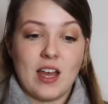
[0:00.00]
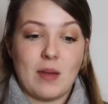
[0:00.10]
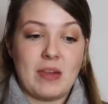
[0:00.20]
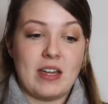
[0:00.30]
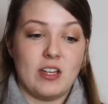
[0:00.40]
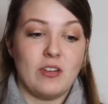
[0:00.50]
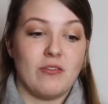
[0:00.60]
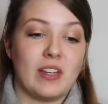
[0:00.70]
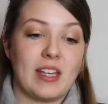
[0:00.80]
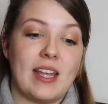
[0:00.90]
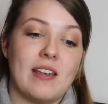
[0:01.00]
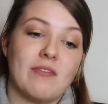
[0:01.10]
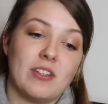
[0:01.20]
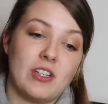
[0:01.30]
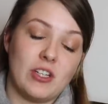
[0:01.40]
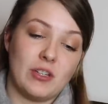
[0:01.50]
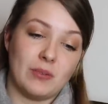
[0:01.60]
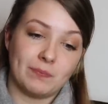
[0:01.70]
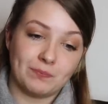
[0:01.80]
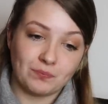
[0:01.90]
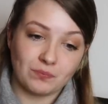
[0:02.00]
I mean, you forgive and you